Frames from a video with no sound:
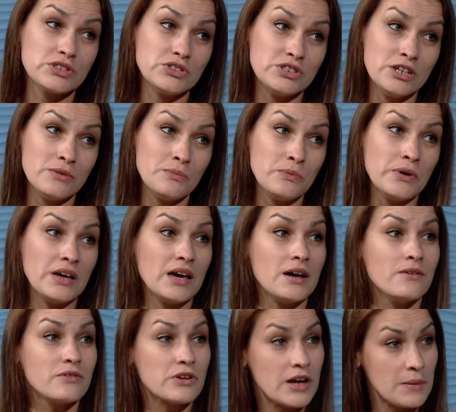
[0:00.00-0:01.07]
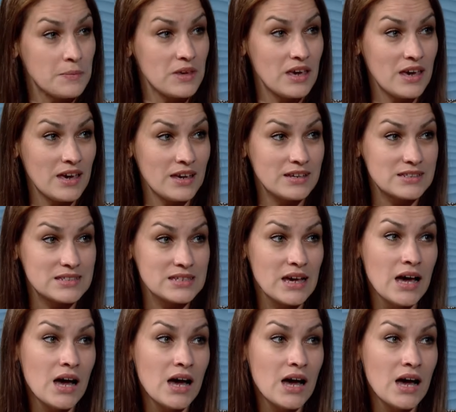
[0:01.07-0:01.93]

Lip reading: strip, we have crab cakes,